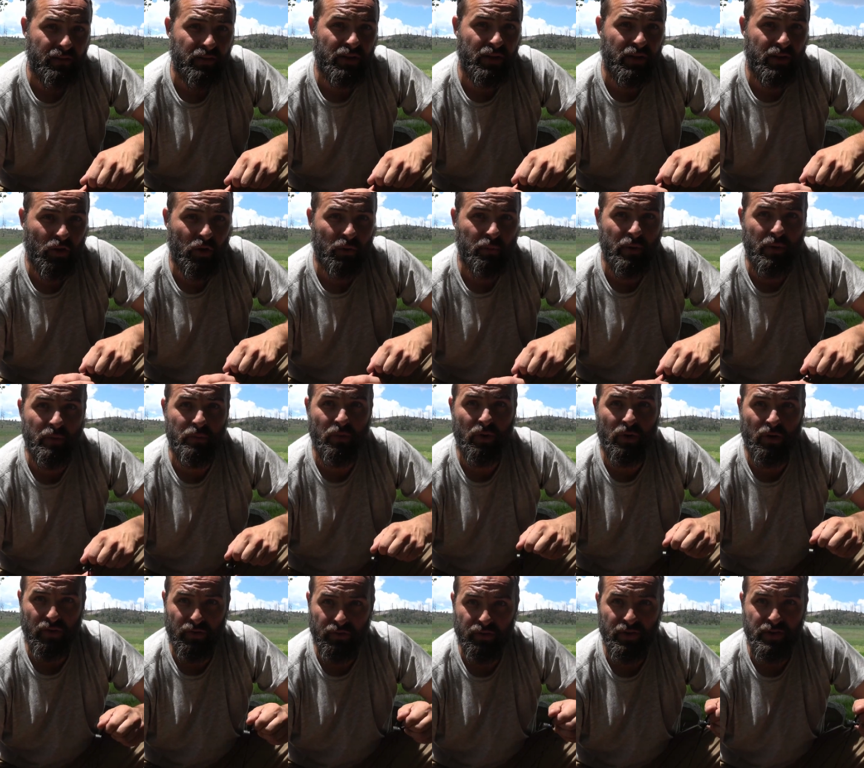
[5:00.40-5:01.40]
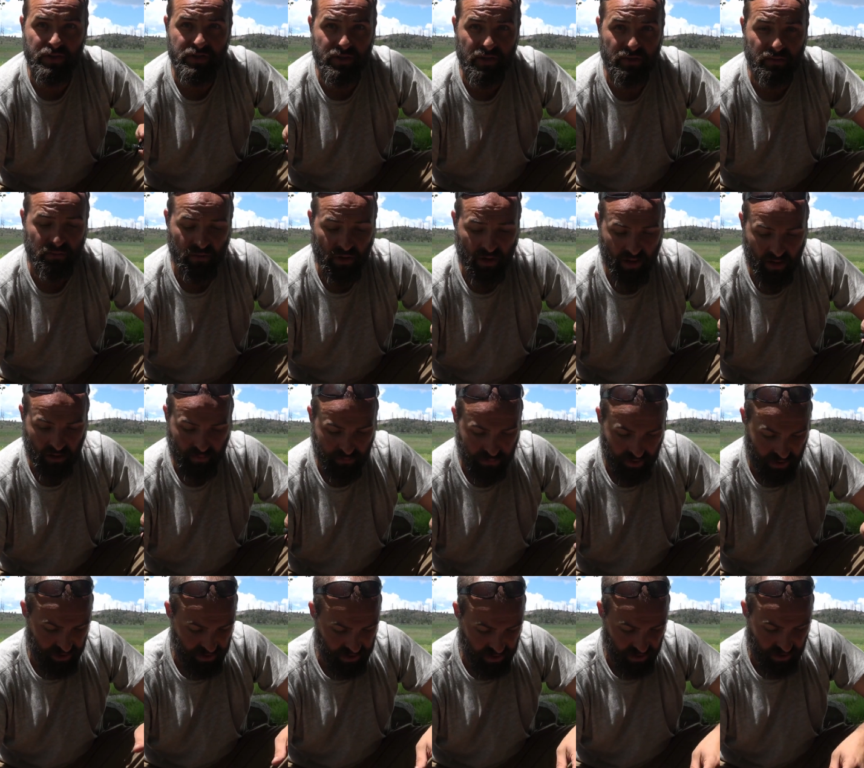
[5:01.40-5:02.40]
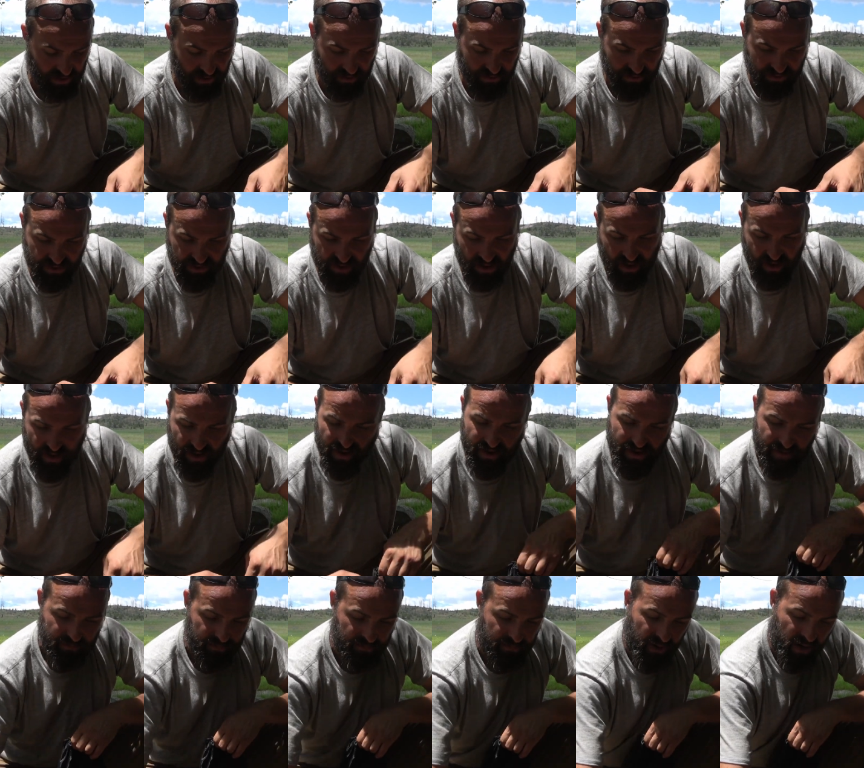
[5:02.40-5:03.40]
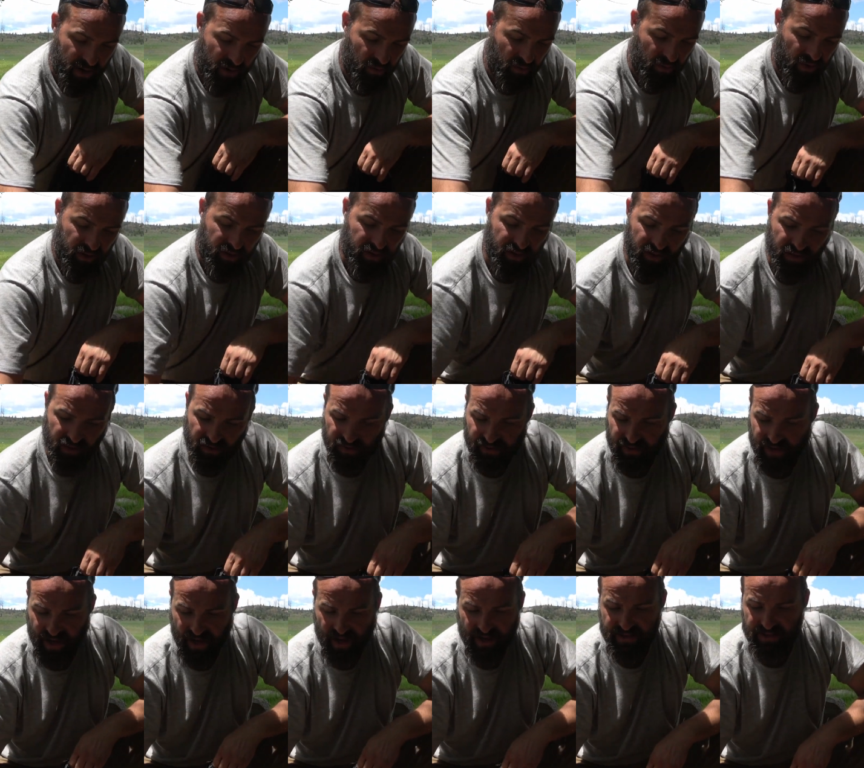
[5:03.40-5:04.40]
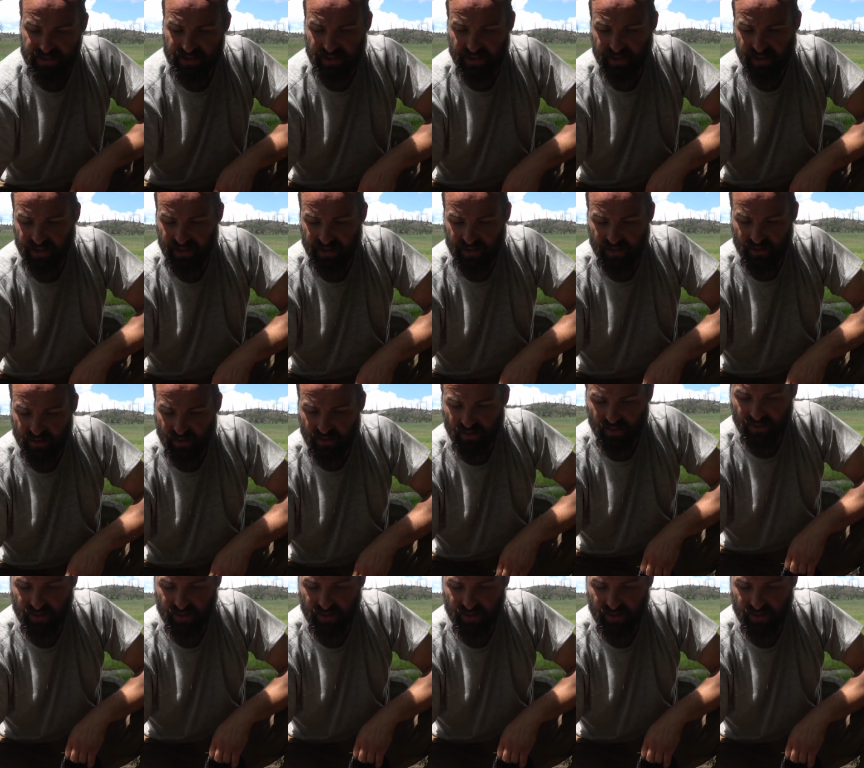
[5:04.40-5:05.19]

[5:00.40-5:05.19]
a little bit more efficient BTUs, but with the gasoline, you know, you